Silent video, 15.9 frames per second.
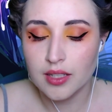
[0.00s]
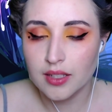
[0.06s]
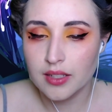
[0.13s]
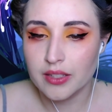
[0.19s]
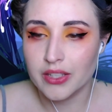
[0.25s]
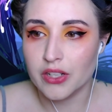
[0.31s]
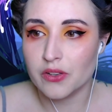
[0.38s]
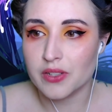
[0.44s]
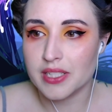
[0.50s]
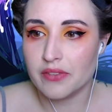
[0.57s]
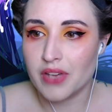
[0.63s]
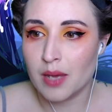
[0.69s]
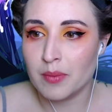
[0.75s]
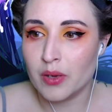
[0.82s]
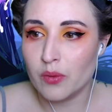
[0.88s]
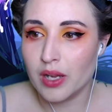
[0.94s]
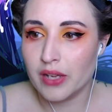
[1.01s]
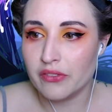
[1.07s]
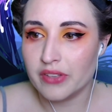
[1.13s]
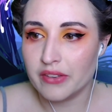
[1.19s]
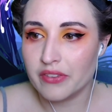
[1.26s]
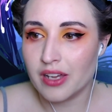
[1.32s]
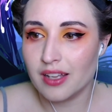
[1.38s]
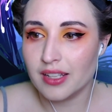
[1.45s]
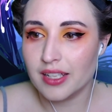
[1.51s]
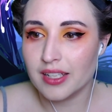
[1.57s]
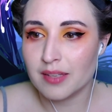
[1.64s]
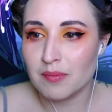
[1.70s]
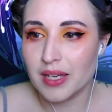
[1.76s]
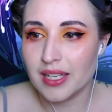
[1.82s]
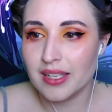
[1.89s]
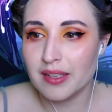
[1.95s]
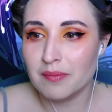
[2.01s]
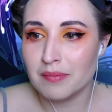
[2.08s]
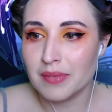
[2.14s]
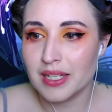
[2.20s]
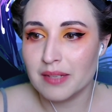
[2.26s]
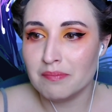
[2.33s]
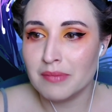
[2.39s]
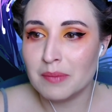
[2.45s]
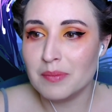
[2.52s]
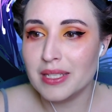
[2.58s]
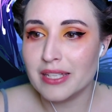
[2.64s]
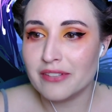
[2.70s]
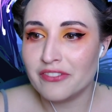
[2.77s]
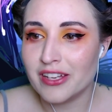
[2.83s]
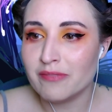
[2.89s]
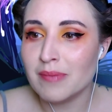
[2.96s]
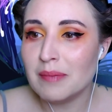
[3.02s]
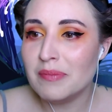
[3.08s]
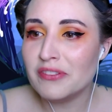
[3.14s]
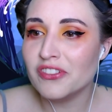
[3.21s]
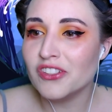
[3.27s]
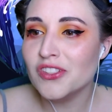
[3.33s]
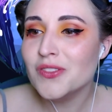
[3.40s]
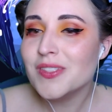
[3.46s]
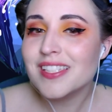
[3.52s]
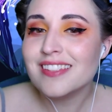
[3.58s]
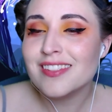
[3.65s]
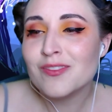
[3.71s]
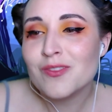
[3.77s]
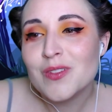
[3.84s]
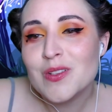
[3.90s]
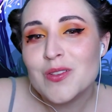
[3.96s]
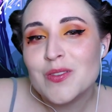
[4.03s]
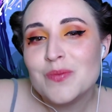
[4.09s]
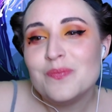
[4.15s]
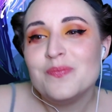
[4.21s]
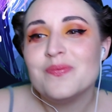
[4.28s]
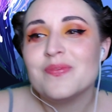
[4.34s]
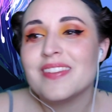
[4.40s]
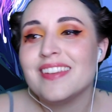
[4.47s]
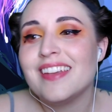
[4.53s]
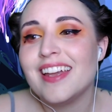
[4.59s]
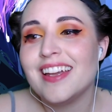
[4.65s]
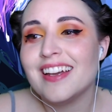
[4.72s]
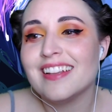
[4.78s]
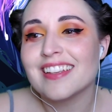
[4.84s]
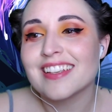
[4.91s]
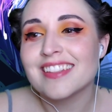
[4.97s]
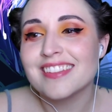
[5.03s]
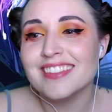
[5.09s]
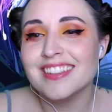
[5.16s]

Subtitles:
Because I've got my wife and I've got, like, my BFF, my Biffle, who's in the room. Hey, Alex.